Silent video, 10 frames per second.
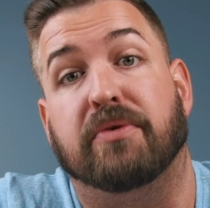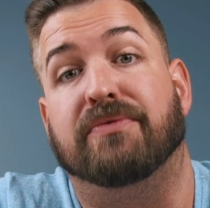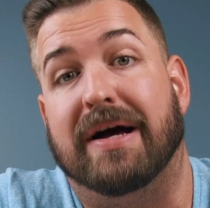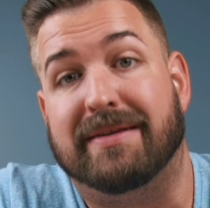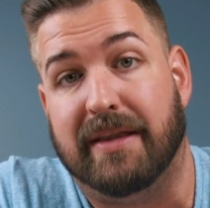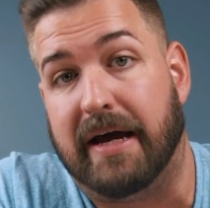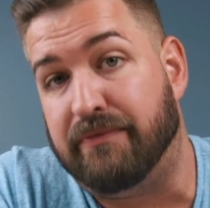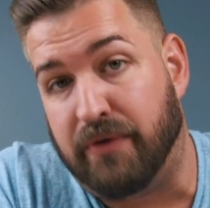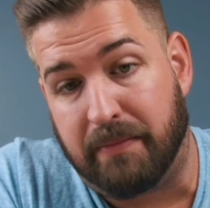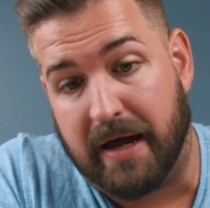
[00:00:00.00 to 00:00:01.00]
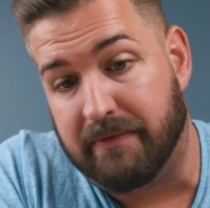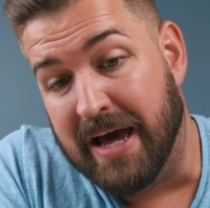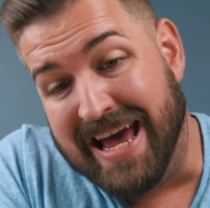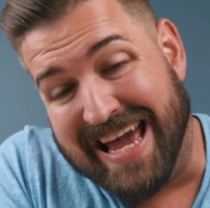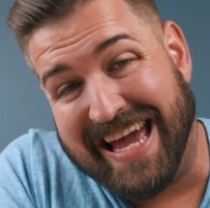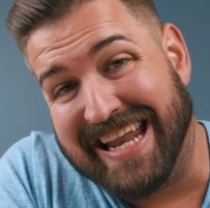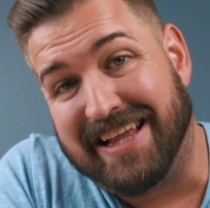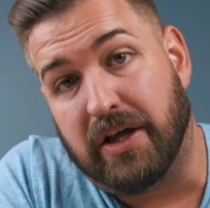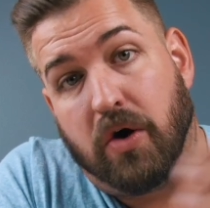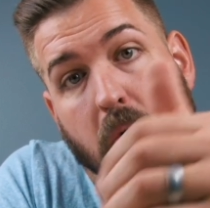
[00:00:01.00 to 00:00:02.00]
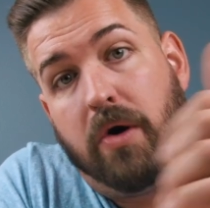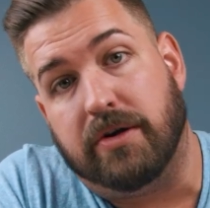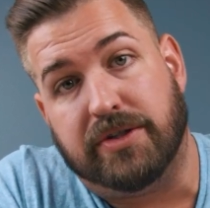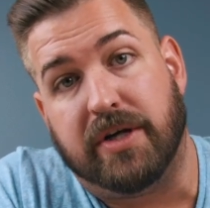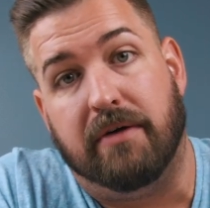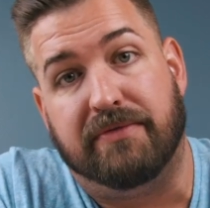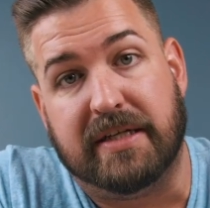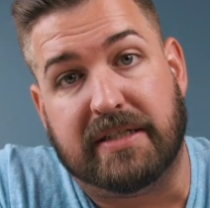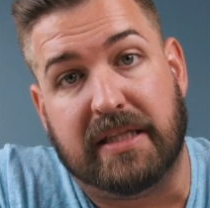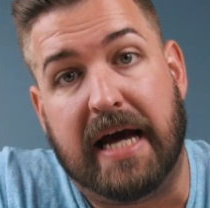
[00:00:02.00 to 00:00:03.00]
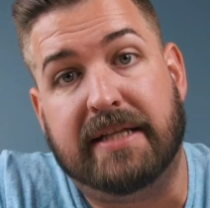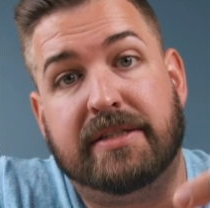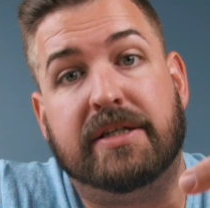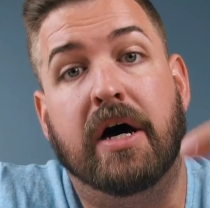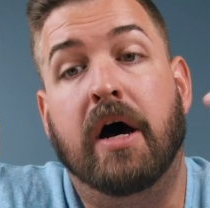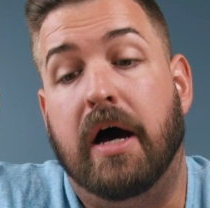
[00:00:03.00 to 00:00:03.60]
prevent light from kind of hitting the corners of this lens,